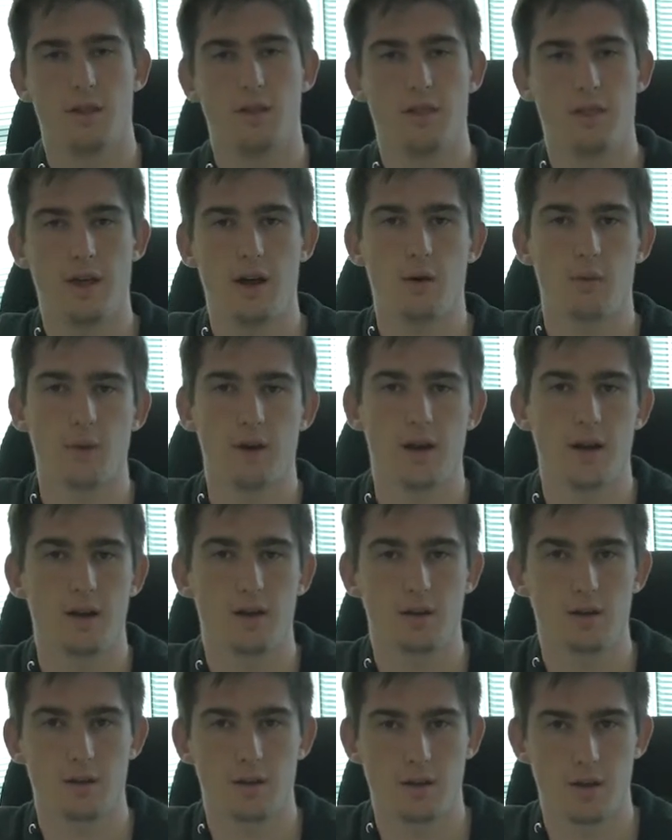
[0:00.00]
That
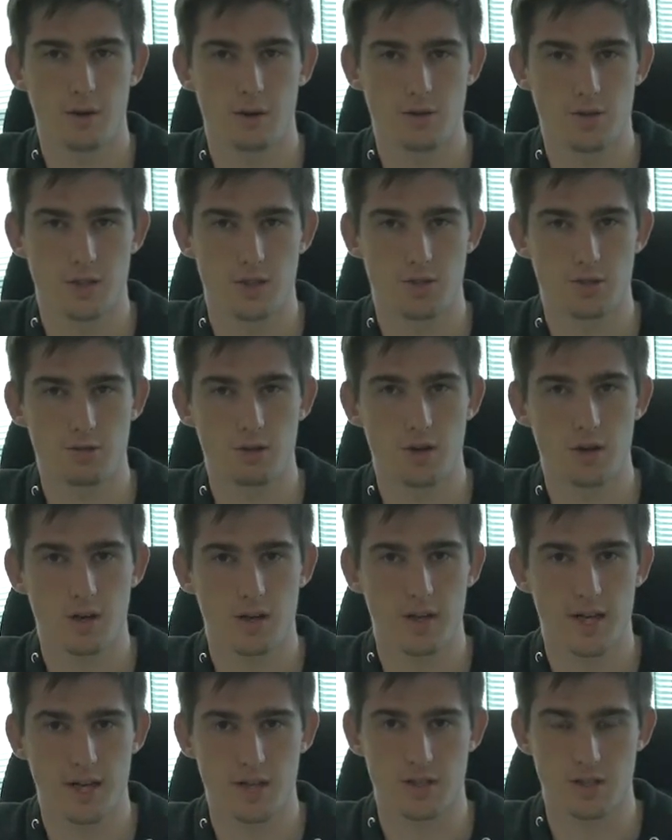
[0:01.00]
way there is a strong
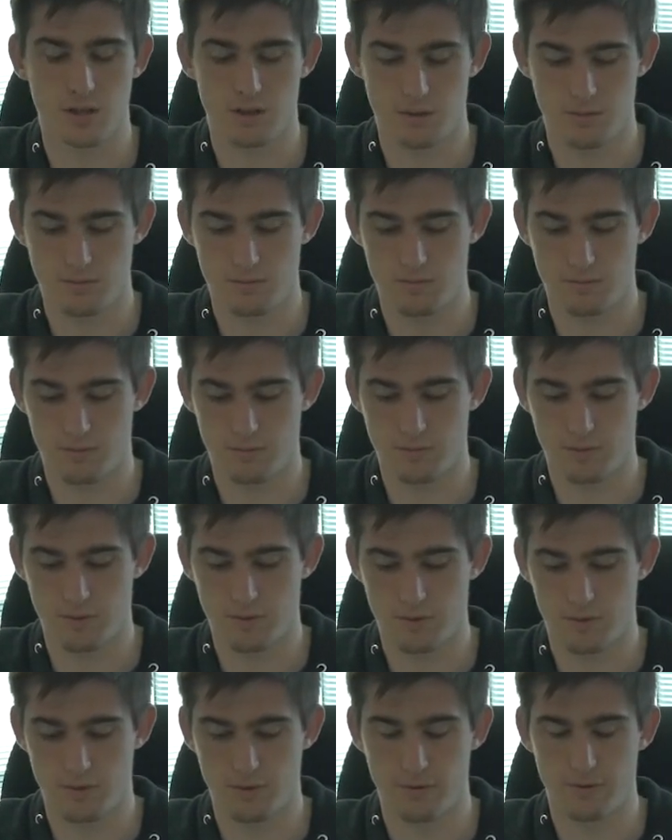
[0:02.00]
connection
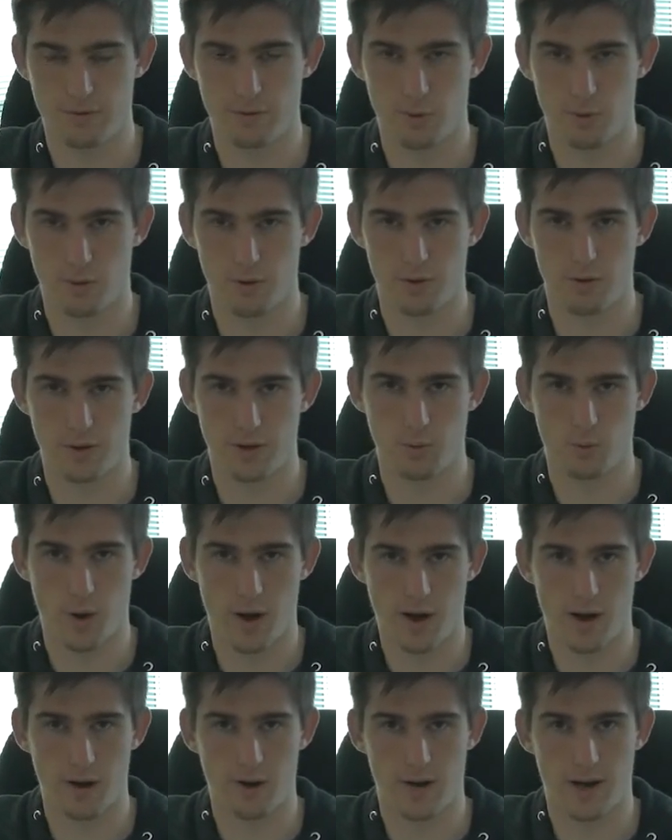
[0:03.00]
for the
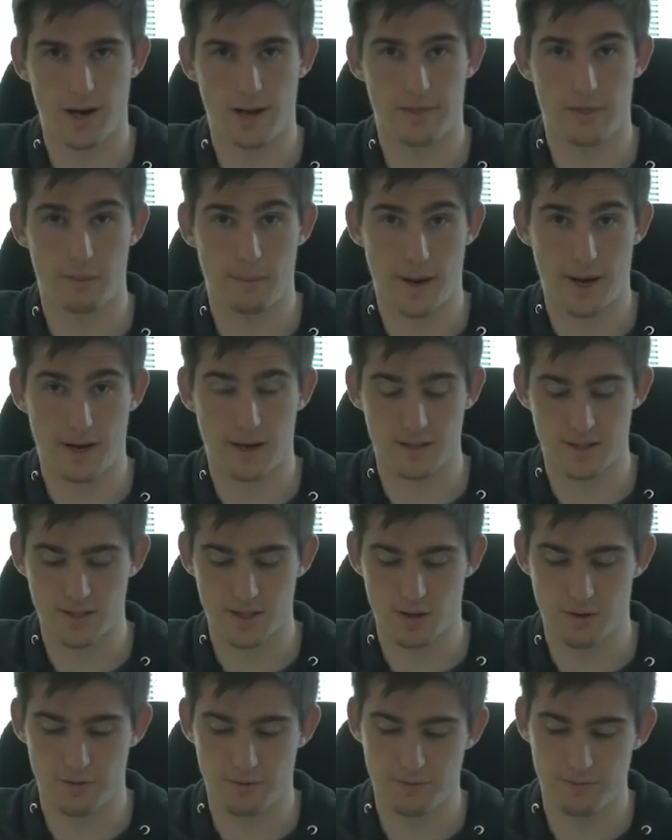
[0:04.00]
wire and the pad
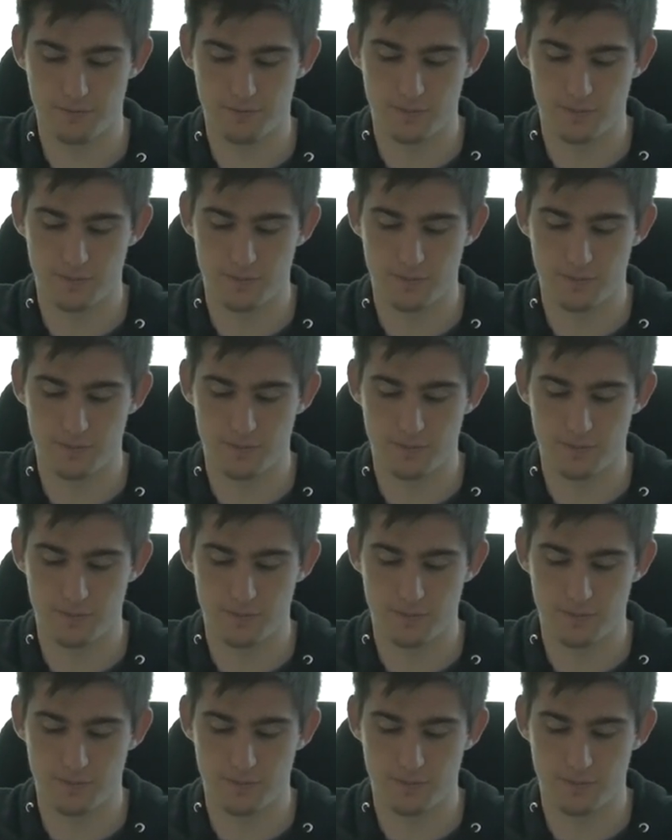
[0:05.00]
itself.